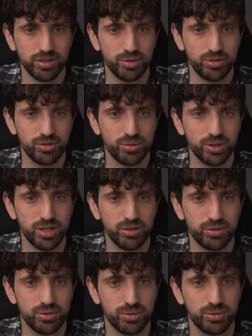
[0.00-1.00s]
We're just looking
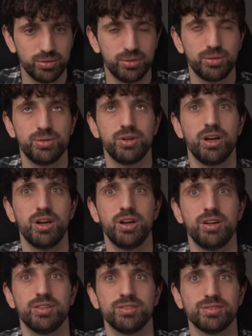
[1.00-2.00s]

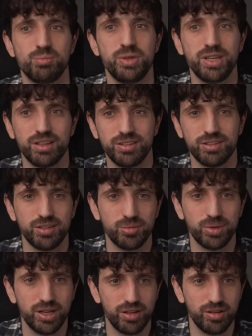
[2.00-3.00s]
to be assisted
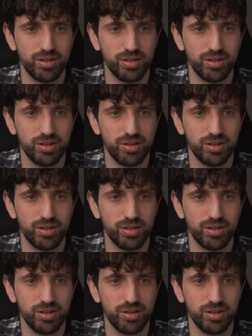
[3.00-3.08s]
by